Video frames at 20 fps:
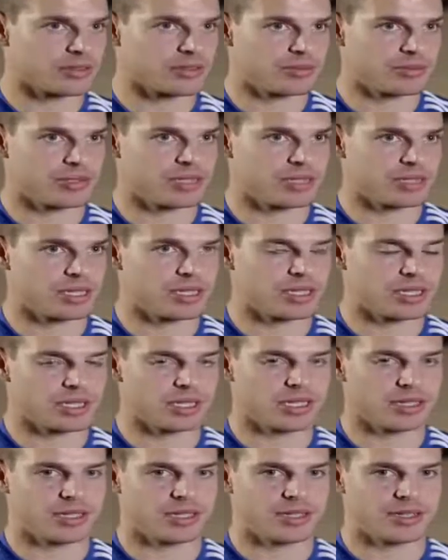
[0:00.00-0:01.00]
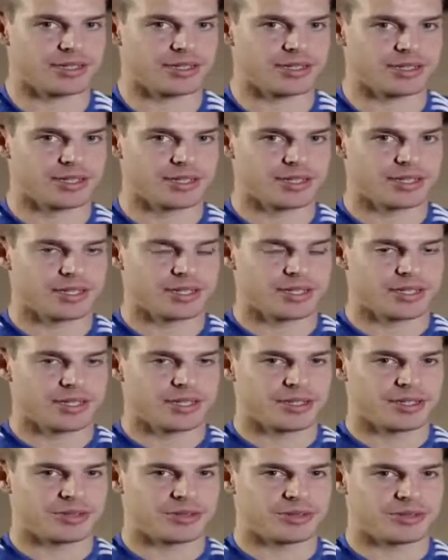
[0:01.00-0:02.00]
Obviously,
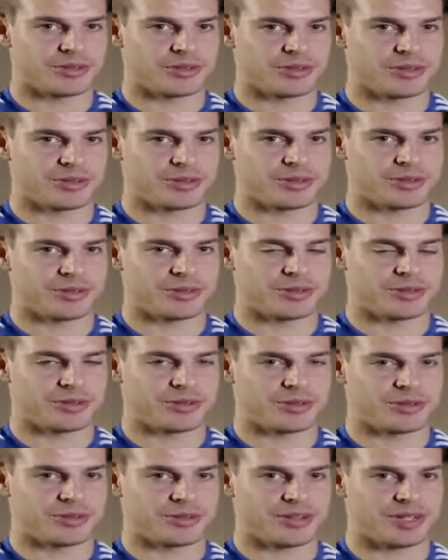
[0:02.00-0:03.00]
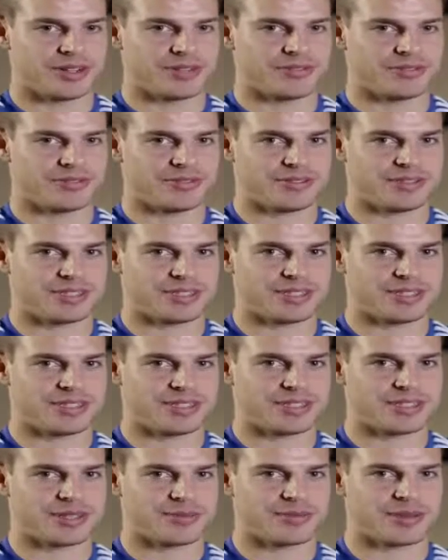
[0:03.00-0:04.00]
to have
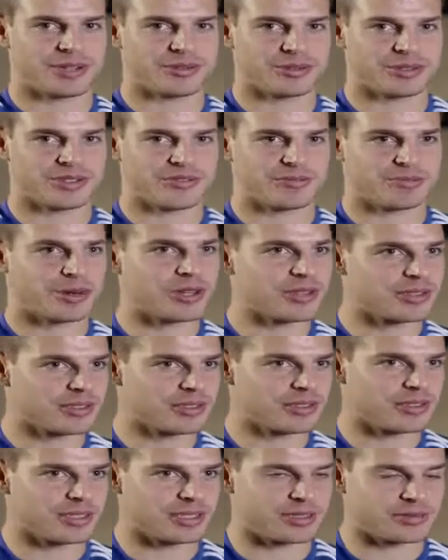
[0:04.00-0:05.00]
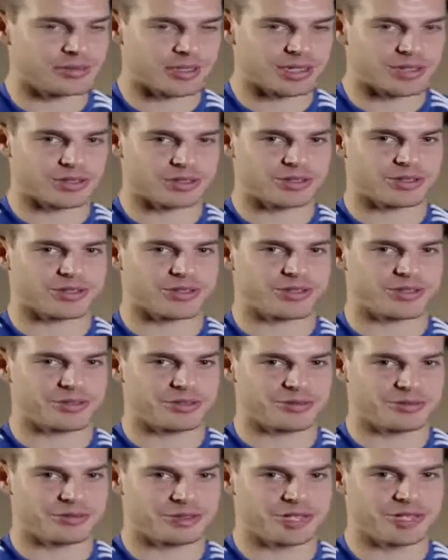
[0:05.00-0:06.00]
this amount of points is because
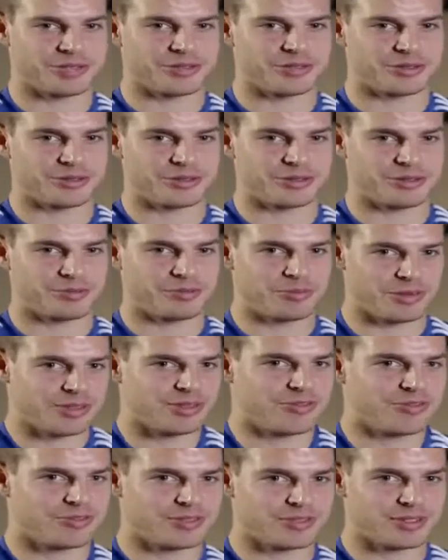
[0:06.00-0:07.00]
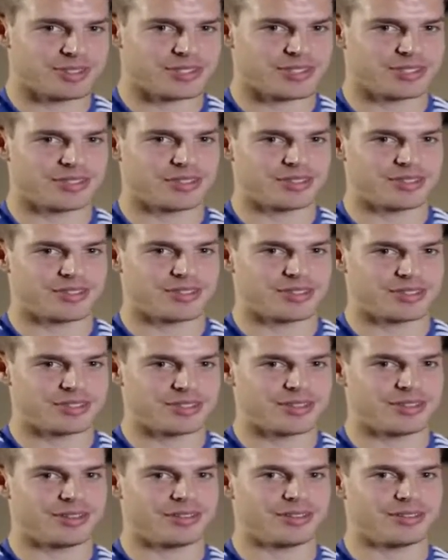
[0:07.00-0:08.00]
we need to improve
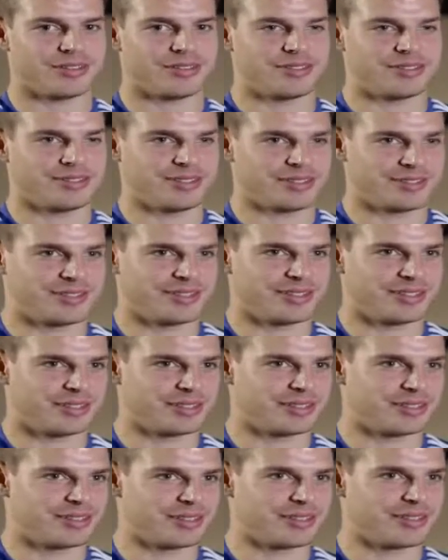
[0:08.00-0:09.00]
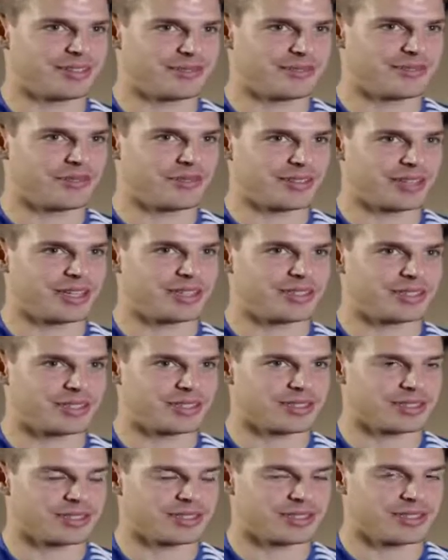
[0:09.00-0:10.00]
in a few things,
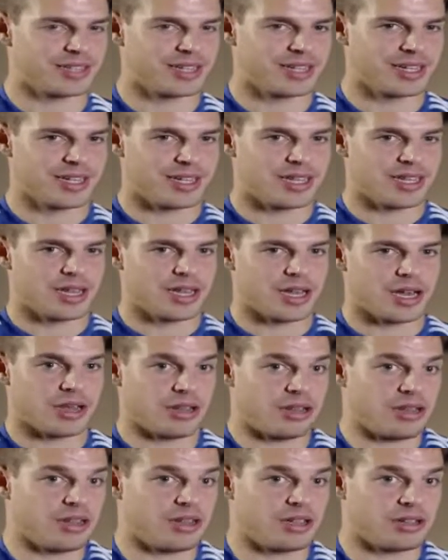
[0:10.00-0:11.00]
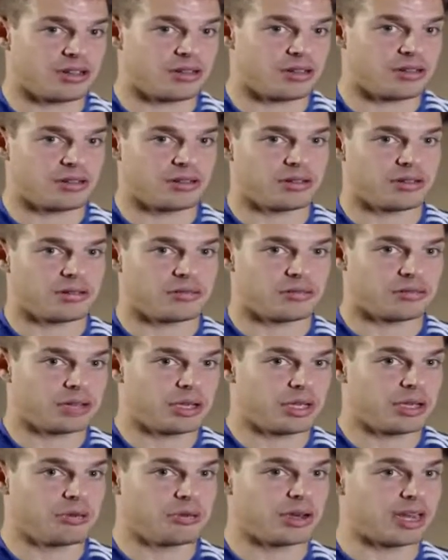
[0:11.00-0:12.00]
and I think
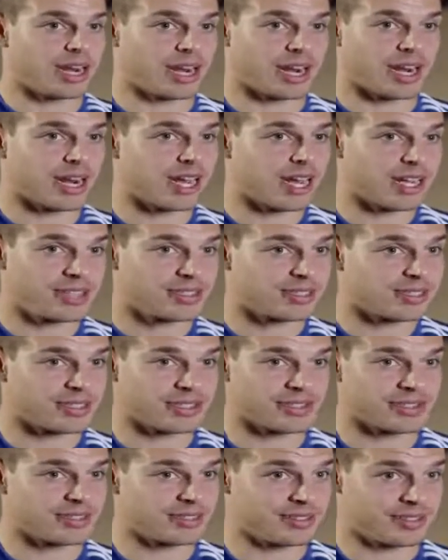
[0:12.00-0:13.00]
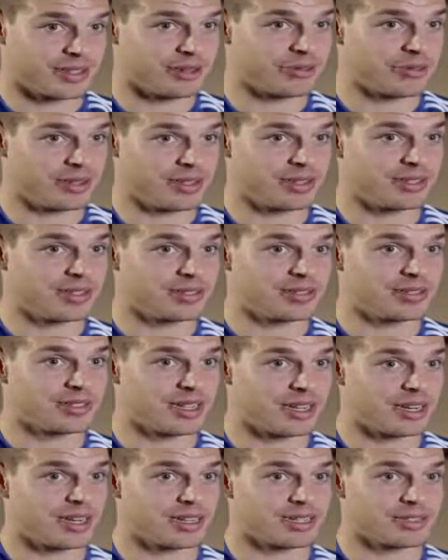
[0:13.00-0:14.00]
he will analyze and he will
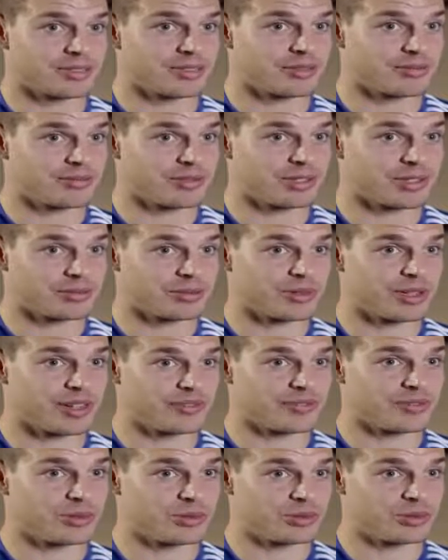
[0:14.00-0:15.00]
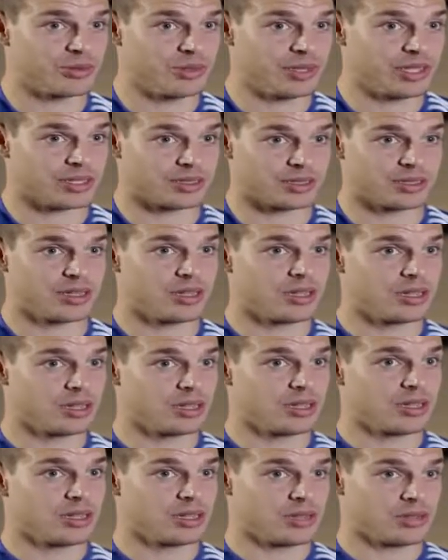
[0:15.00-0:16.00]
tell us what we have to do, and
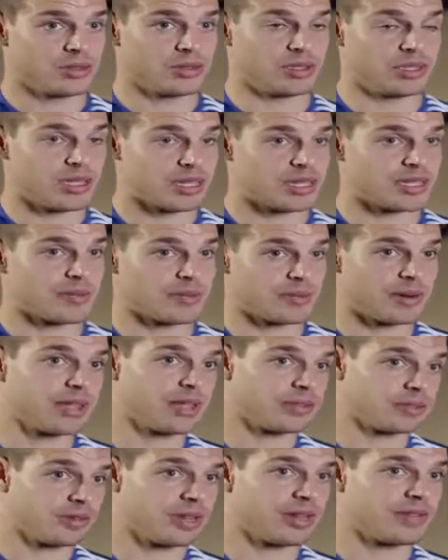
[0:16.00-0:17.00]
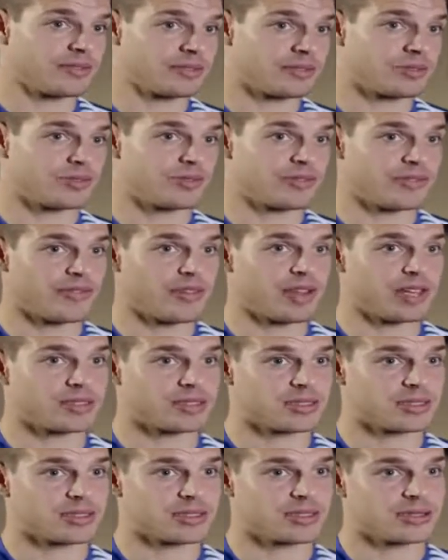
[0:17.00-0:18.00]
obviously as a player we have to
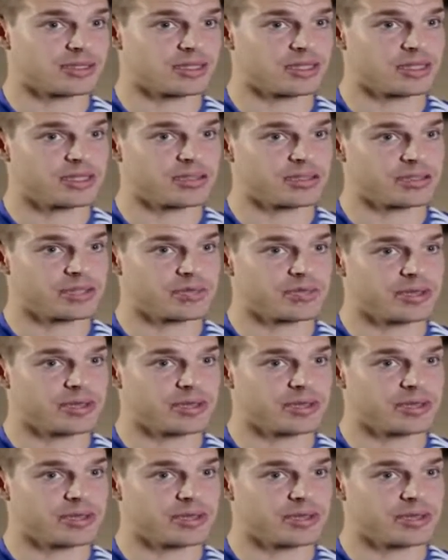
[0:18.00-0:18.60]
reflect this on the